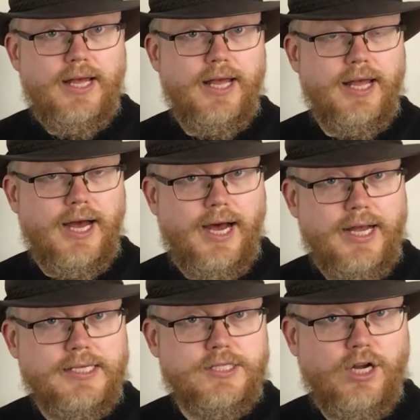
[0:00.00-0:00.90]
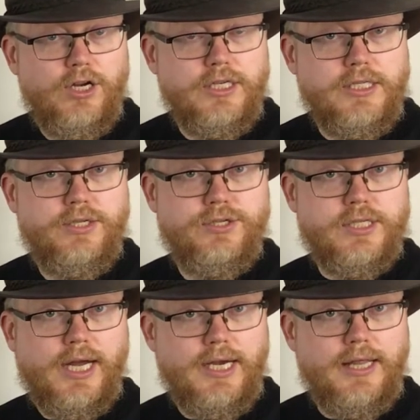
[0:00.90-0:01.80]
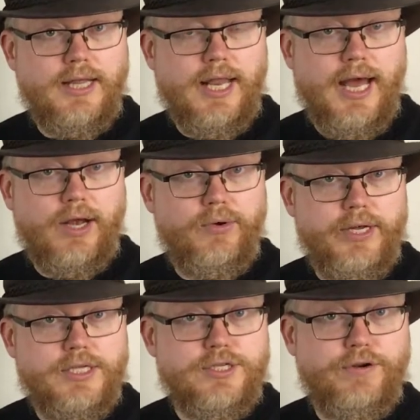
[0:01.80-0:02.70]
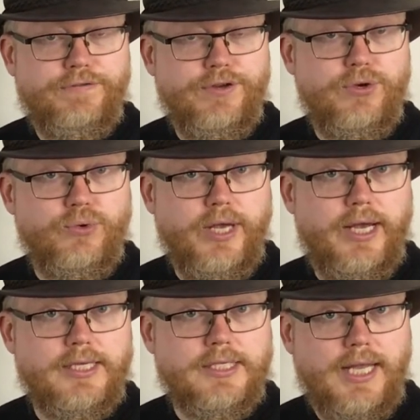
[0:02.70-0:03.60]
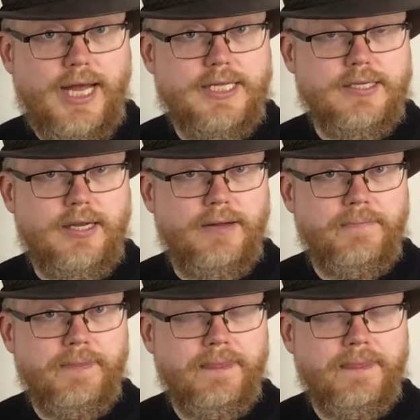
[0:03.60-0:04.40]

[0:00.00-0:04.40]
I started to study the language a few years later.